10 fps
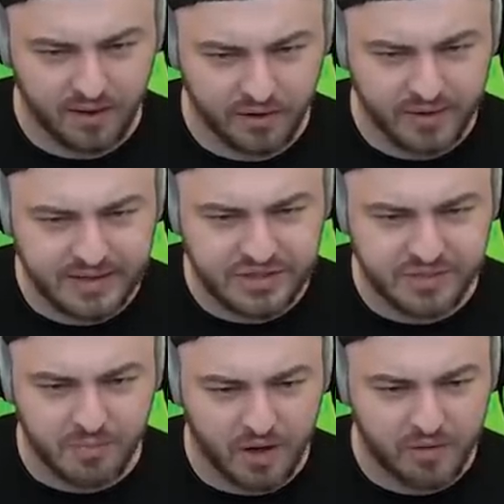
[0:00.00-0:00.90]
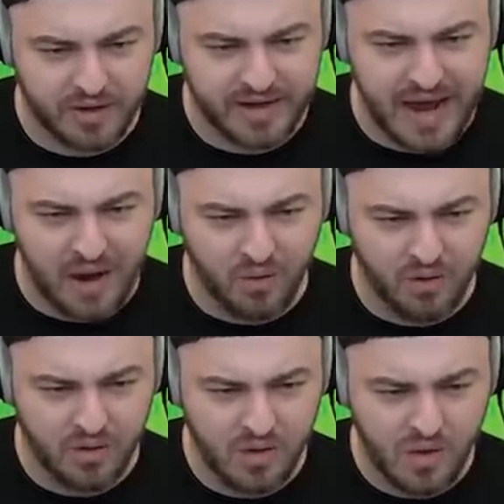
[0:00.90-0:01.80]
Are you guys just murdering
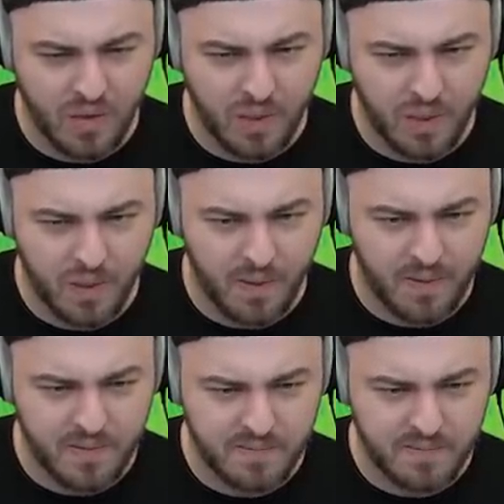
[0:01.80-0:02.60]
now? I didn't mean